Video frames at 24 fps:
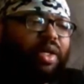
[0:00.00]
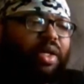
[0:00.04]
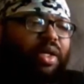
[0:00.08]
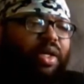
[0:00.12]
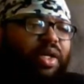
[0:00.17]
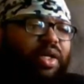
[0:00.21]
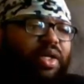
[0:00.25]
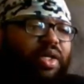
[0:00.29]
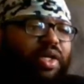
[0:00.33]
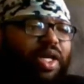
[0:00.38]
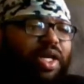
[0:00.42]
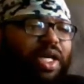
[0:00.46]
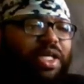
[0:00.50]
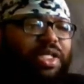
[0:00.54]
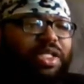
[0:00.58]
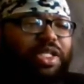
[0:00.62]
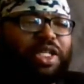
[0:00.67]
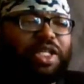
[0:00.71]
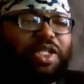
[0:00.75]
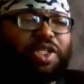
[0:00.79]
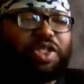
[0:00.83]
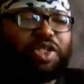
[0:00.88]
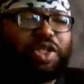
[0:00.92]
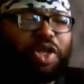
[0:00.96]
So let's
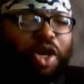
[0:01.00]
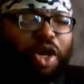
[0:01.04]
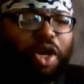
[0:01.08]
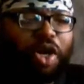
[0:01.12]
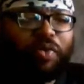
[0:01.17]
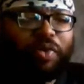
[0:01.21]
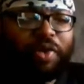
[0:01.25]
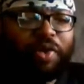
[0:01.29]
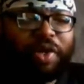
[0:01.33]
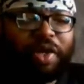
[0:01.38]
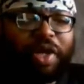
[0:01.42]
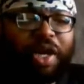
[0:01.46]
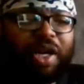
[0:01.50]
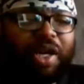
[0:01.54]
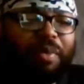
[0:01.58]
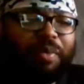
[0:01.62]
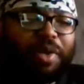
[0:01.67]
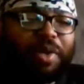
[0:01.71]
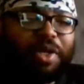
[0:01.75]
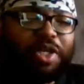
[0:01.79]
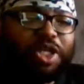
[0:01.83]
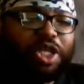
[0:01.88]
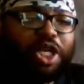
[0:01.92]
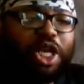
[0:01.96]
get started with our
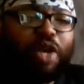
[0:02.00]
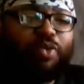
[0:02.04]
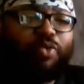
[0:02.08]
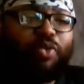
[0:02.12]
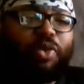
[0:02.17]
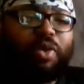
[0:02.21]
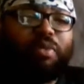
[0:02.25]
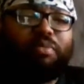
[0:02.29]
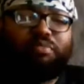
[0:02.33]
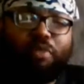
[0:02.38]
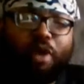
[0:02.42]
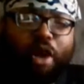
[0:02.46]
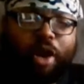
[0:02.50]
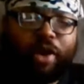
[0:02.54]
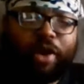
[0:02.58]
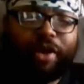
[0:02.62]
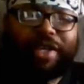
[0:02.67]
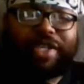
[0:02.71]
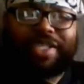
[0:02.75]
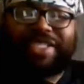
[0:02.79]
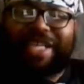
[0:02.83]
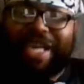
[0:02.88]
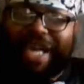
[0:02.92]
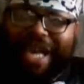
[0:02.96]
number ten with
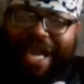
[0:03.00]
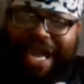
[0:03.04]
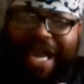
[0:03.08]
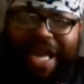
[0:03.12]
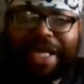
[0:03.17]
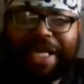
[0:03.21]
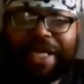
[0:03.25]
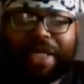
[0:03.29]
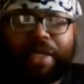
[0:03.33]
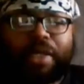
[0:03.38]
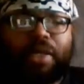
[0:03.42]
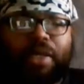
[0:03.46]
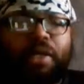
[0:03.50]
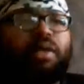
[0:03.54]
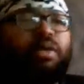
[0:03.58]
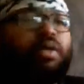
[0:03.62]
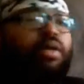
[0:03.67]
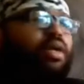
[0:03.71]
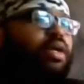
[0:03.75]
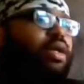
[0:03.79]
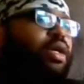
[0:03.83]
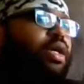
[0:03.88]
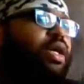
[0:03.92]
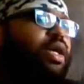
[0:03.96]
Marcus Allen.
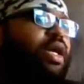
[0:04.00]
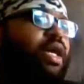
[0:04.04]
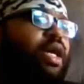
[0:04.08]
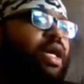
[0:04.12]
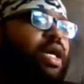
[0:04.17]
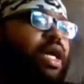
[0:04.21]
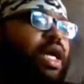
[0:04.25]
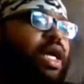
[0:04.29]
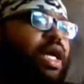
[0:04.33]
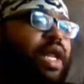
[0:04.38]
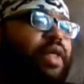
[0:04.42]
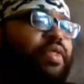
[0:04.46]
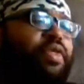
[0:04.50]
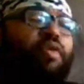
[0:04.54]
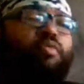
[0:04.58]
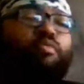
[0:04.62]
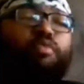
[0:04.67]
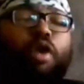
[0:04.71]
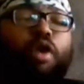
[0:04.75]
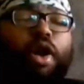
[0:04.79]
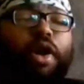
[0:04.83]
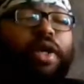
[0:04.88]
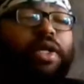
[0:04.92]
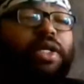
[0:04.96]
And I
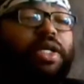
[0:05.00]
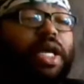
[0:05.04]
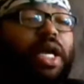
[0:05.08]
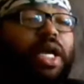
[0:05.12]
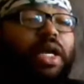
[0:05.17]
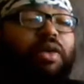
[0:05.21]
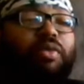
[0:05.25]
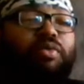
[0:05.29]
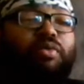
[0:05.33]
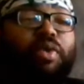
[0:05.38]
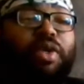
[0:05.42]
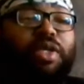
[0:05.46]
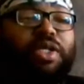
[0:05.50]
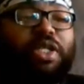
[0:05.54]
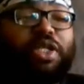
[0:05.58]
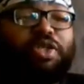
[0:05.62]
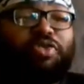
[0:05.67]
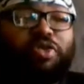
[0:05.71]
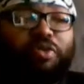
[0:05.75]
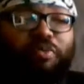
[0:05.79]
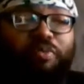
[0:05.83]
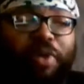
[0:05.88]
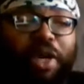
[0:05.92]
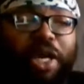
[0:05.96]
think Marcus Allen was a
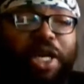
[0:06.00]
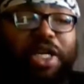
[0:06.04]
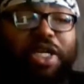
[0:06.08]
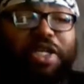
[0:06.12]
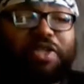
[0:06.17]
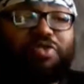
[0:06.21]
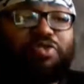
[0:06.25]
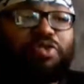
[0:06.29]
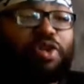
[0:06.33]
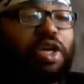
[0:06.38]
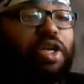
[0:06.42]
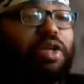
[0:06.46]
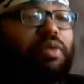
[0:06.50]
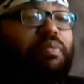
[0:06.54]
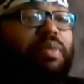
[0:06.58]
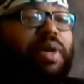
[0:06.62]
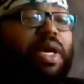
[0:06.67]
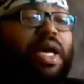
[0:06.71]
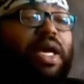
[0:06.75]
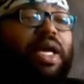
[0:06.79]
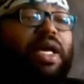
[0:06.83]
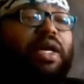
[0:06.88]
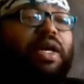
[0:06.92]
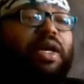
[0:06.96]
tremendous running
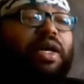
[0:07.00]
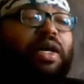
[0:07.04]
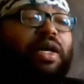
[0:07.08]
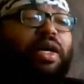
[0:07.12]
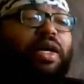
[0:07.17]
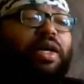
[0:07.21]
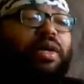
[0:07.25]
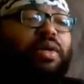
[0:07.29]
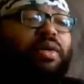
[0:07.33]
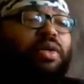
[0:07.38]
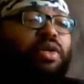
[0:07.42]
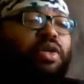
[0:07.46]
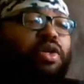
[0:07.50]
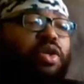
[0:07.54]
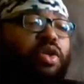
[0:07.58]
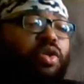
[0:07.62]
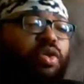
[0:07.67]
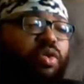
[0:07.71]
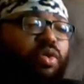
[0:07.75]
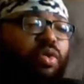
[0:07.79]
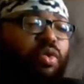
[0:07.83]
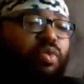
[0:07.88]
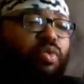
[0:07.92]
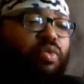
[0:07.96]
back. Uh,
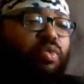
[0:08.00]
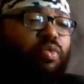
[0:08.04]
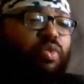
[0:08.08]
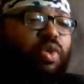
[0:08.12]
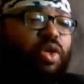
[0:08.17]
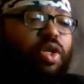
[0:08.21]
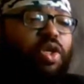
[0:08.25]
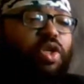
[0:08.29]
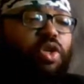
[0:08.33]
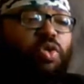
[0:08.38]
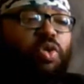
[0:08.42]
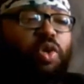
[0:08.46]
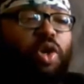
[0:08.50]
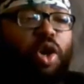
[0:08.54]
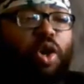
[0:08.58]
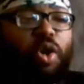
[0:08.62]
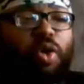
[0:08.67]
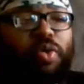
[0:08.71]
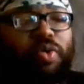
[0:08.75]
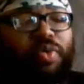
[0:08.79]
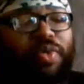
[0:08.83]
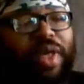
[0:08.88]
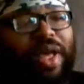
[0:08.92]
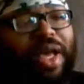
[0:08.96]
we do
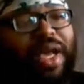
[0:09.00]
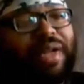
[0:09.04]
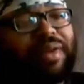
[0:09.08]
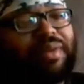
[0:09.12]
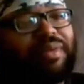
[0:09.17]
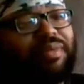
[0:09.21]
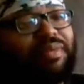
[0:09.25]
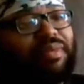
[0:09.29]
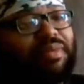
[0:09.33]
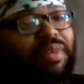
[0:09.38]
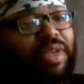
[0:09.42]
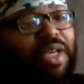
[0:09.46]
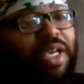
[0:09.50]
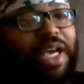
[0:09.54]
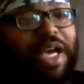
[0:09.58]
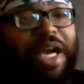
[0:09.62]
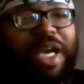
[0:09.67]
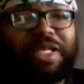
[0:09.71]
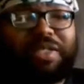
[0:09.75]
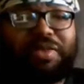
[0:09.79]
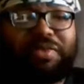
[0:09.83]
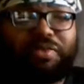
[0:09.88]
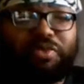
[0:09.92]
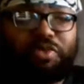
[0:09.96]
know that he
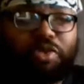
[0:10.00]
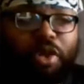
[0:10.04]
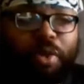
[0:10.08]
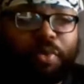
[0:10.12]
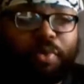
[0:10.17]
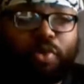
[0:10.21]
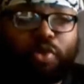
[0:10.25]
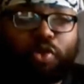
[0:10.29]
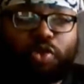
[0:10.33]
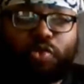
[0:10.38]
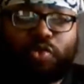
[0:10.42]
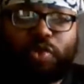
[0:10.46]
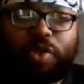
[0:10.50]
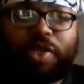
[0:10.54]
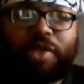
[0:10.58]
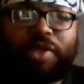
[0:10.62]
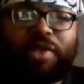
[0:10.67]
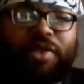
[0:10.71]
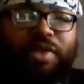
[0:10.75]
had some troubles with